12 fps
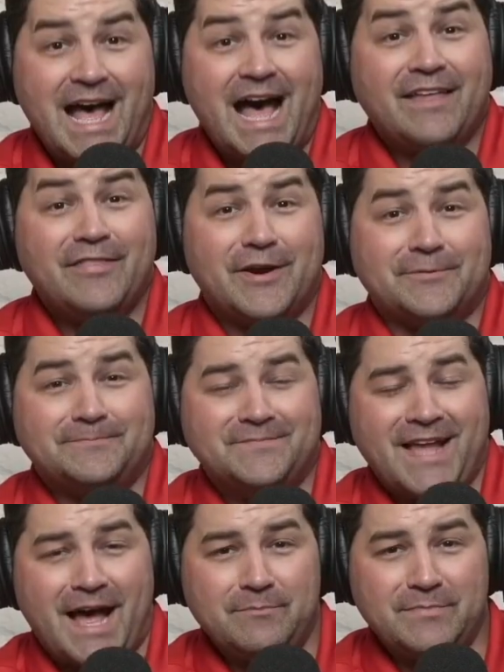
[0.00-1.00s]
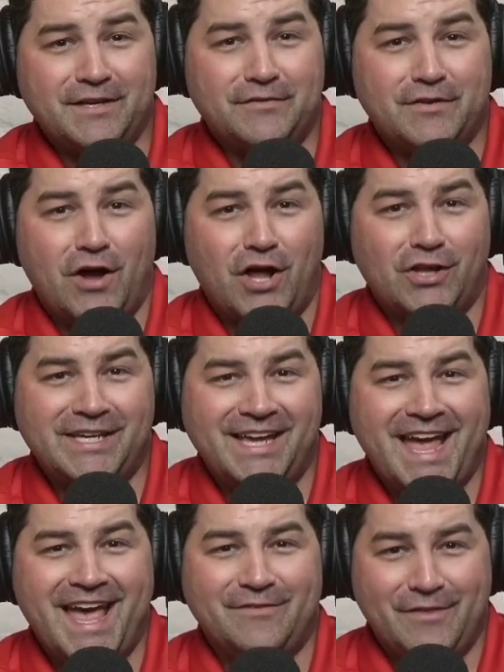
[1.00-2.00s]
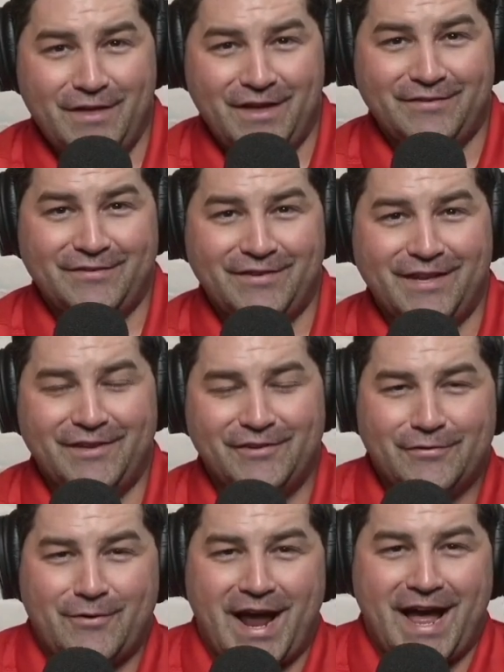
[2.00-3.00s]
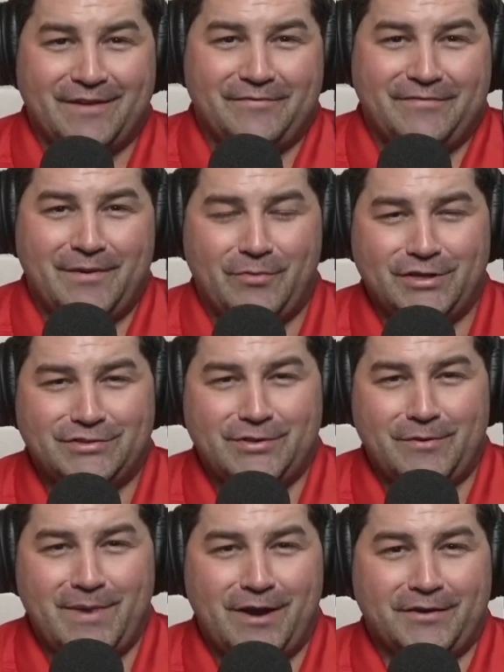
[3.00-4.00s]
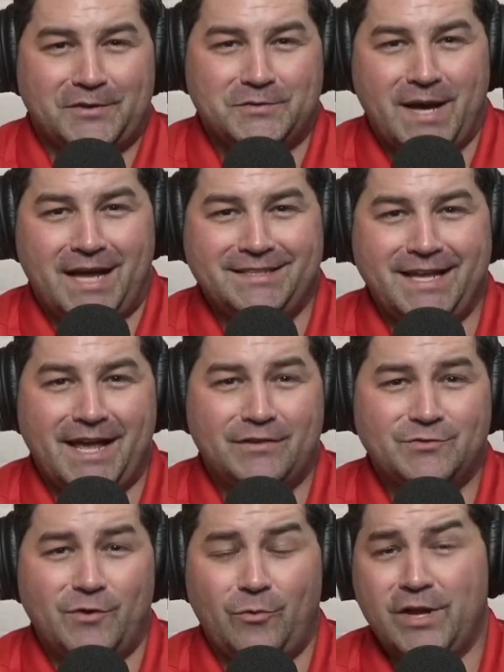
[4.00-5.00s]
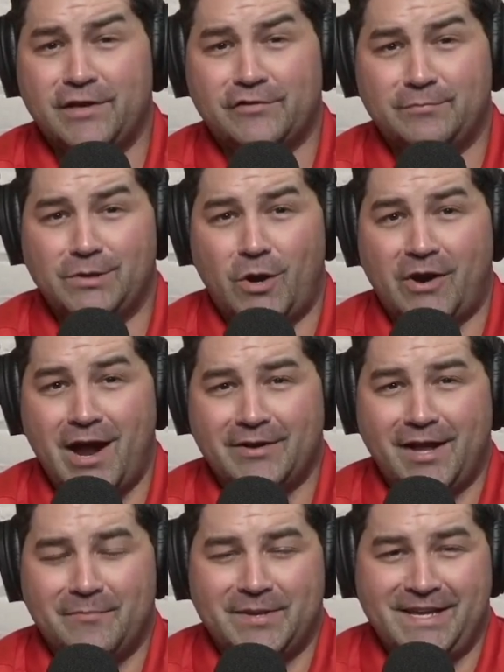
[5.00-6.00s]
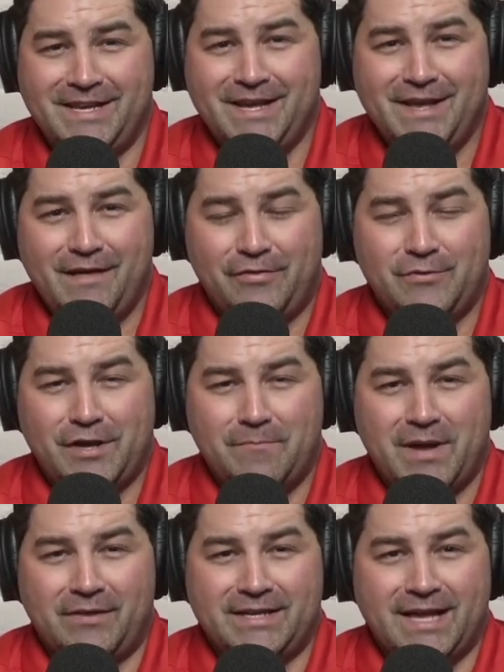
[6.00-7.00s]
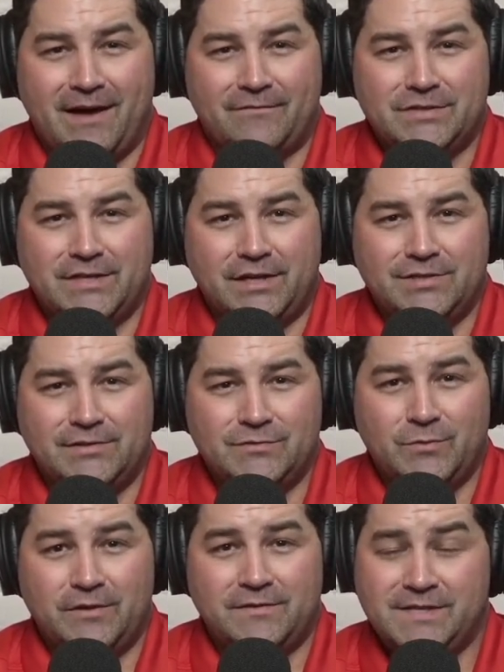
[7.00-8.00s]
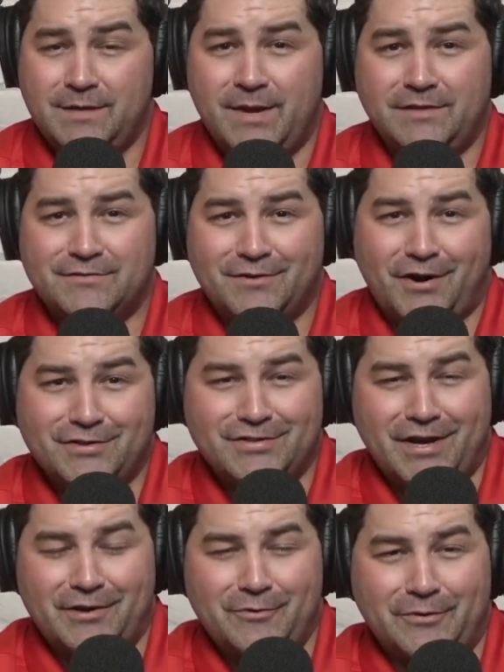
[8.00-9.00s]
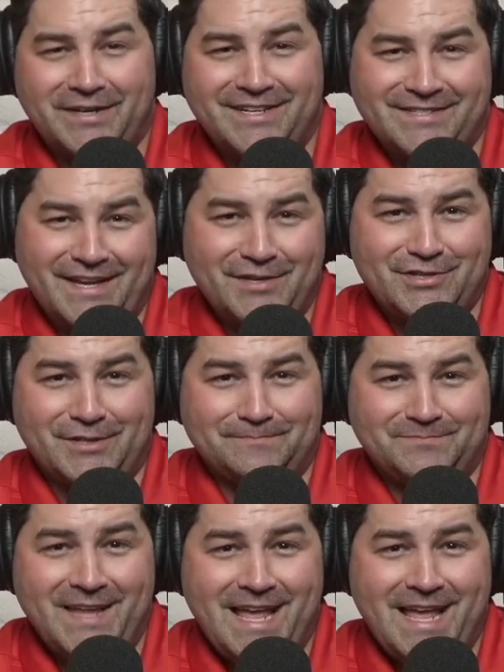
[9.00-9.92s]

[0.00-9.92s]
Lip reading: Hi there, I'm Keith Cawley, and this is Thrive, a Bridgestone Americas podcast where we explore our company through compelling conversations with teammates across our organization.